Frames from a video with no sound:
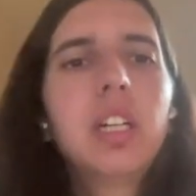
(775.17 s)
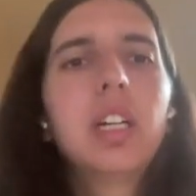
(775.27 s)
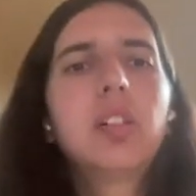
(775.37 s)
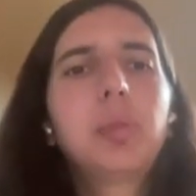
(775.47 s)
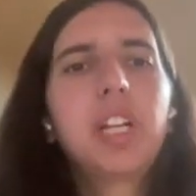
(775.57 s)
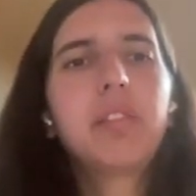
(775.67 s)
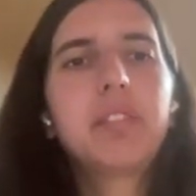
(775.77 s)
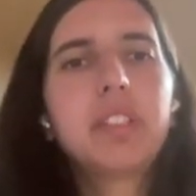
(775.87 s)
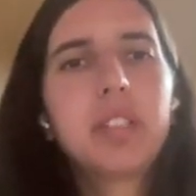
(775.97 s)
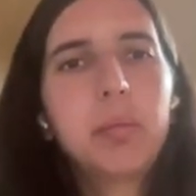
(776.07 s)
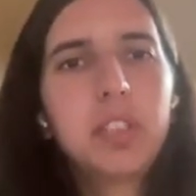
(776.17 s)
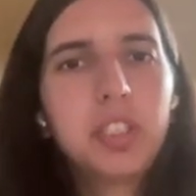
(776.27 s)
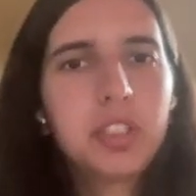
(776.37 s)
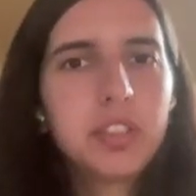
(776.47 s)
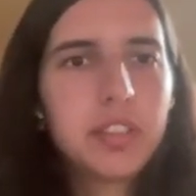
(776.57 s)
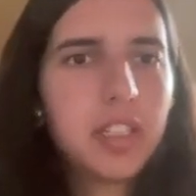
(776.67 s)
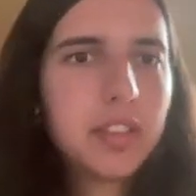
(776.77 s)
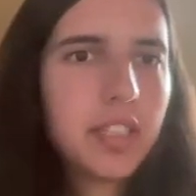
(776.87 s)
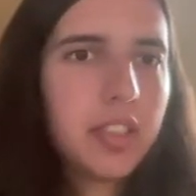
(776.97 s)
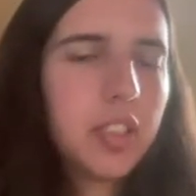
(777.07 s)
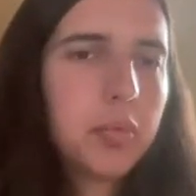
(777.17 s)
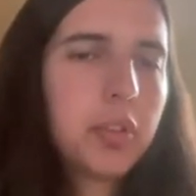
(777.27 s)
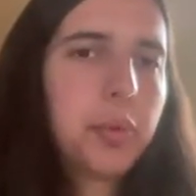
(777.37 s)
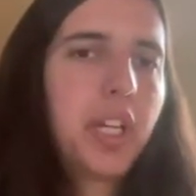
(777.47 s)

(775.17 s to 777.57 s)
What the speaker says: And we have this simulation setup. So